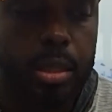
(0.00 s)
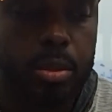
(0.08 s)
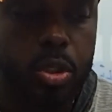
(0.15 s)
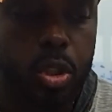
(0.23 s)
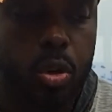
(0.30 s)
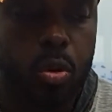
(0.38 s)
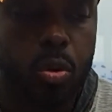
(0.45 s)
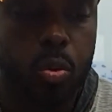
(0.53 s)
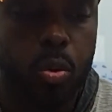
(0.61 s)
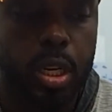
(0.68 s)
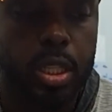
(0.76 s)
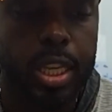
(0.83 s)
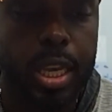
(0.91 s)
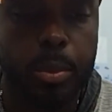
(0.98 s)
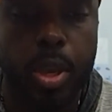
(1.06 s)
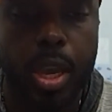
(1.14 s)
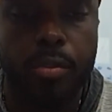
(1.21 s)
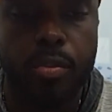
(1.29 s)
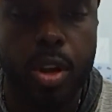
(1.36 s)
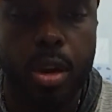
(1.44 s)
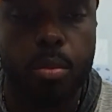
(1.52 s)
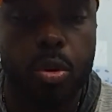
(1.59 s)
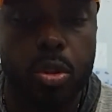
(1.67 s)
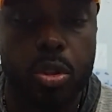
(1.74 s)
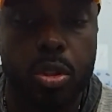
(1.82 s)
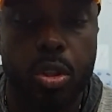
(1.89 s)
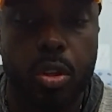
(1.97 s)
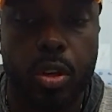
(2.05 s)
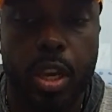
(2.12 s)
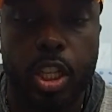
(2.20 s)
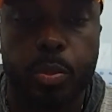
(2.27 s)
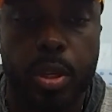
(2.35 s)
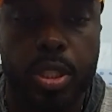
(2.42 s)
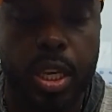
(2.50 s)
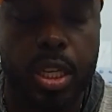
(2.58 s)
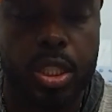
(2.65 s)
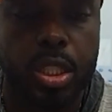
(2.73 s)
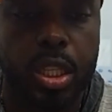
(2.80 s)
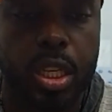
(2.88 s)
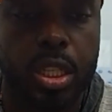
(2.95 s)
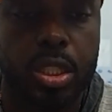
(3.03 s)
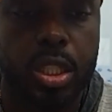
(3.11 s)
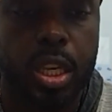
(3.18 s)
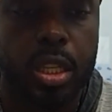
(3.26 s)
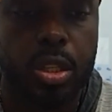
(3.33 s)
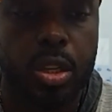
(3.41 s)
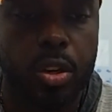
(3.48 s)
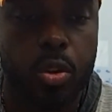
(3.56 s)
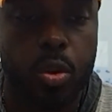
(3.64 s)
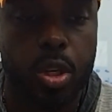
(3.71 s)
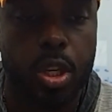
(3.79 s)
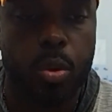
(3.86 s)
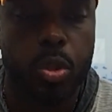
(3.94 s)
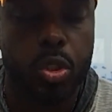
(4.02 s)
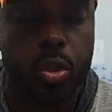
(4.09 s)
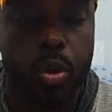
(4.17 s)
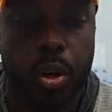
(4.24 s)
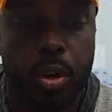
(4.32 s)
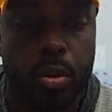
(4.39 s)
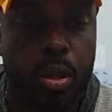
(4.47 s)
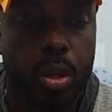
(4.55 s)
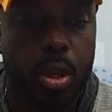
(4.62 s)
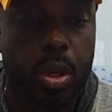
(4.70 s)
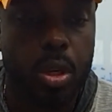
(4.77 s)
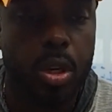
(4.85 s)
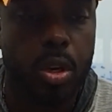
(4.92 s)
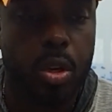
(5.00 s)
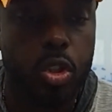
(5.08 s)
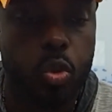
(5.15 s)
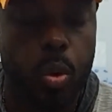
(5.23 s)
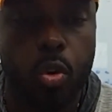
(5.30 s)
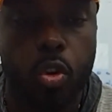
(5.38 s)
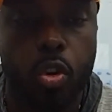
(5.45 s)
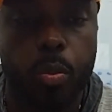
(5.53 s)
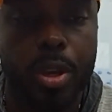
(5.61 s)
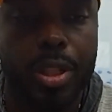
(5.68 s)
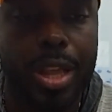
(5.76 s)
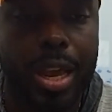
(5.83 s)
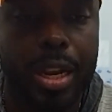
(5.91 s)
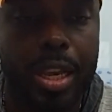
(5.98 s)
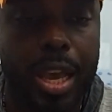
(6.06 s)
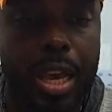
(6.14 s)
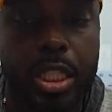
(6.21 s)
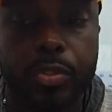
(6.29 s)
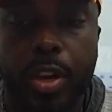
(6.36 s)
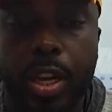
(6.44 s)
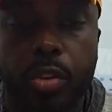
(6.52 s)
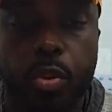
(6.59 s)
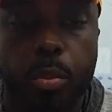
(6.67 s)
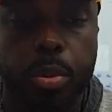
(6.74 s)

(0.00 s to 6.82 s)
So anytime you have numbers, you know, the expectation is that, you know, you get what you earn, you know, so I know it'll be a lot of guys fighting for